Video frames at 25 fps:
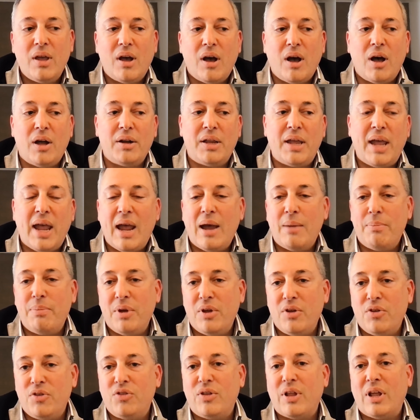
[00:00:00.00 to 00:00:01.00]
on
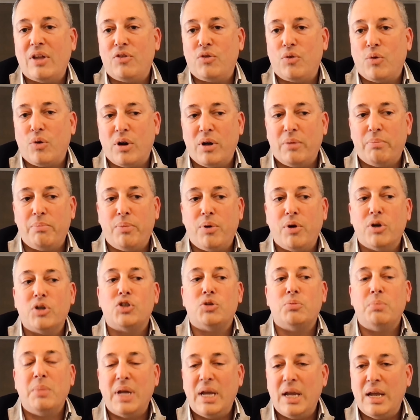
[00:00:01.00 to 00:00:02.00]
campus that sort of
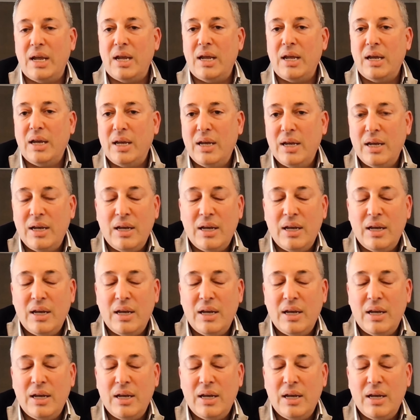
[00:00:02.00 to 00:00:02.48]
pushed me